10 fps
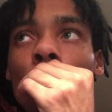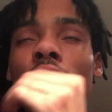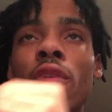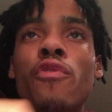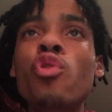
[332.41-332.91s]

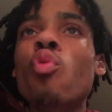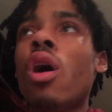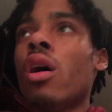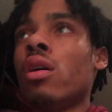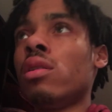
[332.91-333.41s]
if you
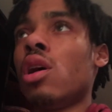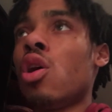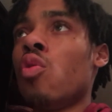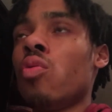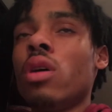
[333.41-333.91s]
are
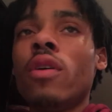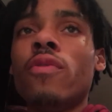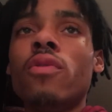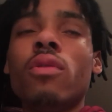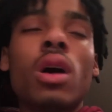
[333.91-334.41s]
alone,
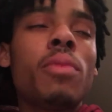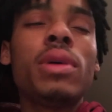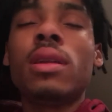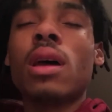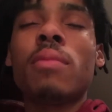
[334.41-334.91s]
if I
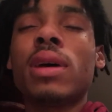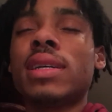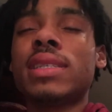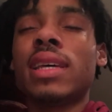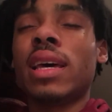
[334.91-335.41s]
mean, I'm
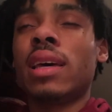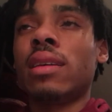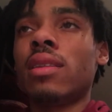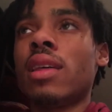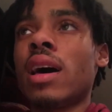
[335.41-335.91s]
not saying
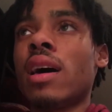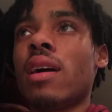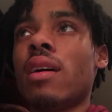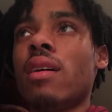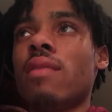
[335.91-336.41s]
that
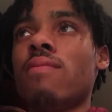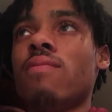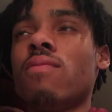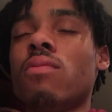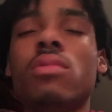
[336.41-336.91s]

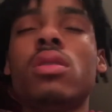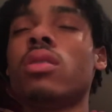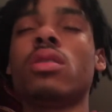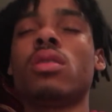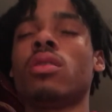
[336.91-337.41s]

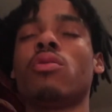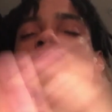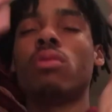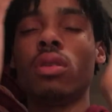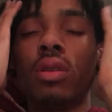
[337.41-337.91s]
ugh,
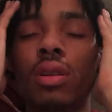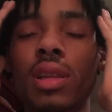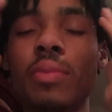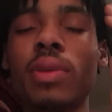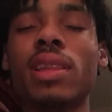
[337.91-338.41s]
ugh,
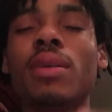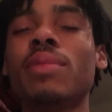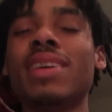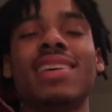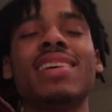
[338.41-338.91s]
let me let
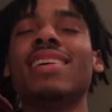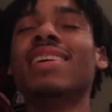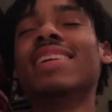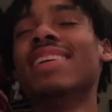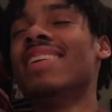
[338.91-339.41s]
me
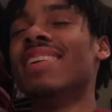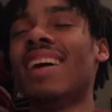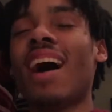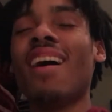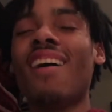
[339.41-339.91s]

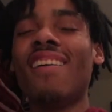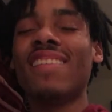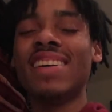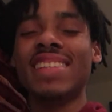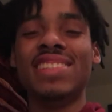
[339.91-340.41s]
I
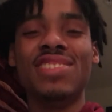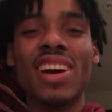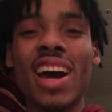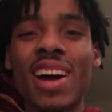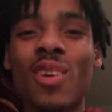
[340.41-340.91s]
always
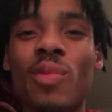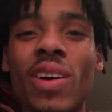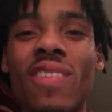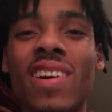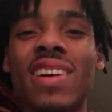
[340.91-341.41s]
drag on
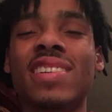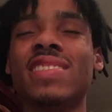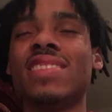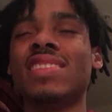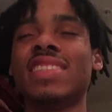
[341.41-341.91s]
my words
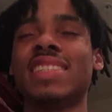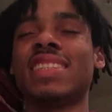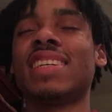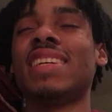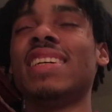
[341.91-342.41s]
or just
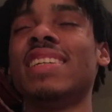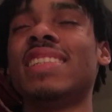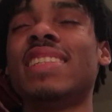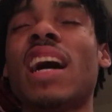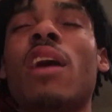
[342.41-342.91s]

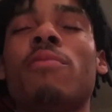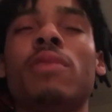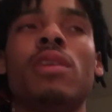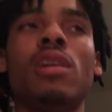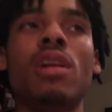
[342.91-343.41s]
stop
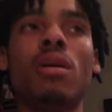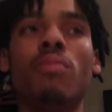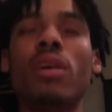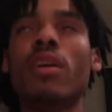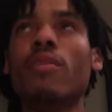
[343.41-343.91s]

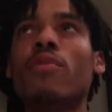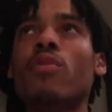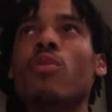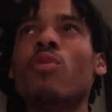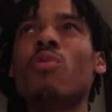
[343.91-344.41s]
but if
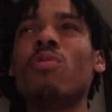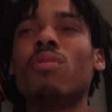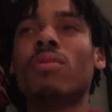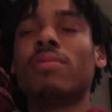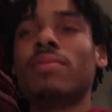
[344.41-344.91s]
you,
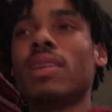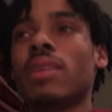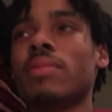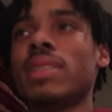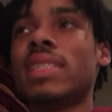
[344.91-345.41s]

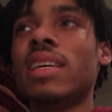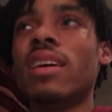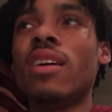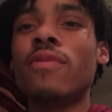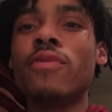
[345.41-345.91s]
let me see,
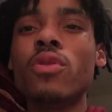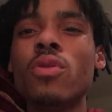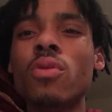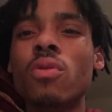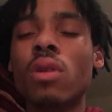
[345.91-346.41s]
if
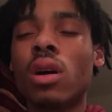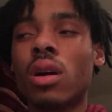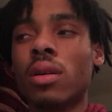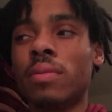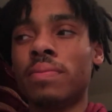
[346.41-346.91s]
you,
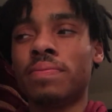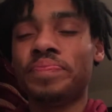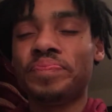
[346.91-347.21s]
um,